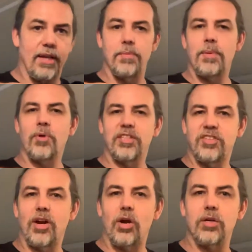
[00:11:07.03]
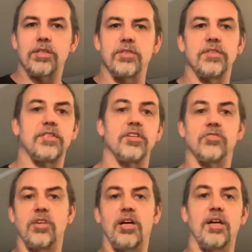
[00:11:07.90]
Remember I said earlier that
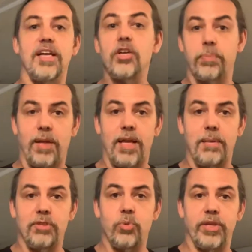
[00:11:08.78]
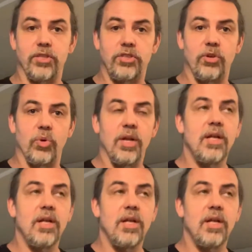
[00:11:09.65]
there's interplay in between the two.